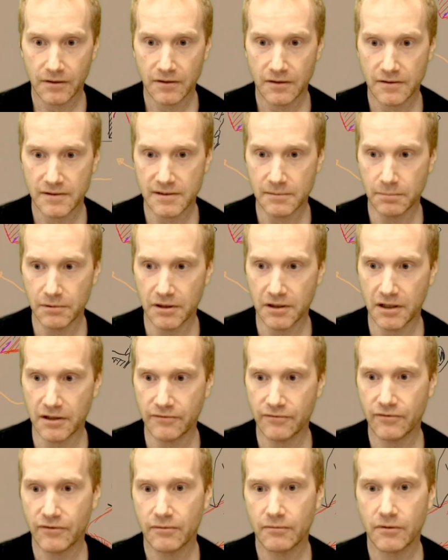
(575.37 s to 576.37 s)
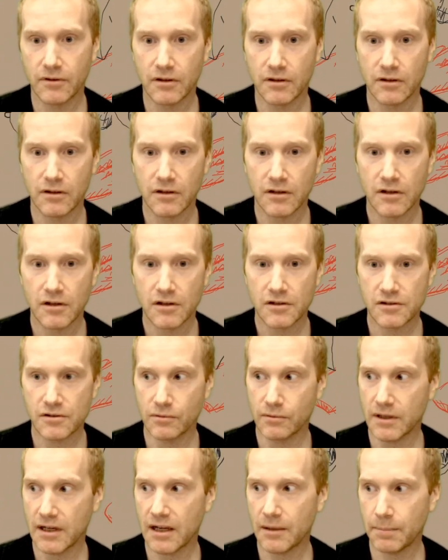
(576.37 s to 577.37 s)
Simple enough. So
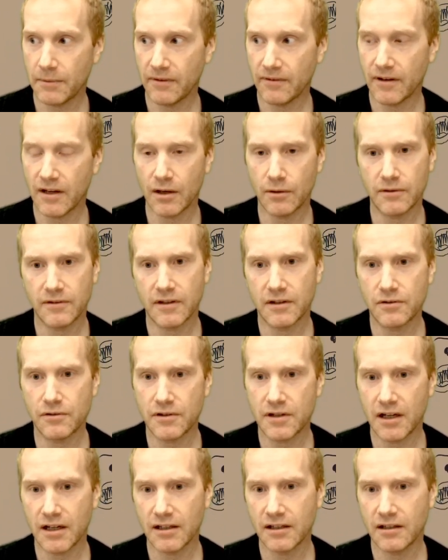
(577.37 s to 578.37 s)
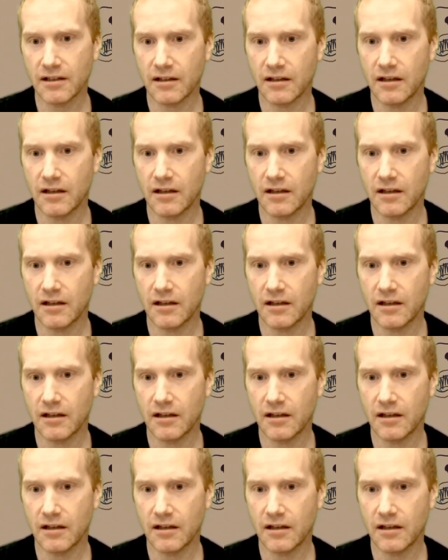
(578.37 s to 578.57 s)
what happens now is that you take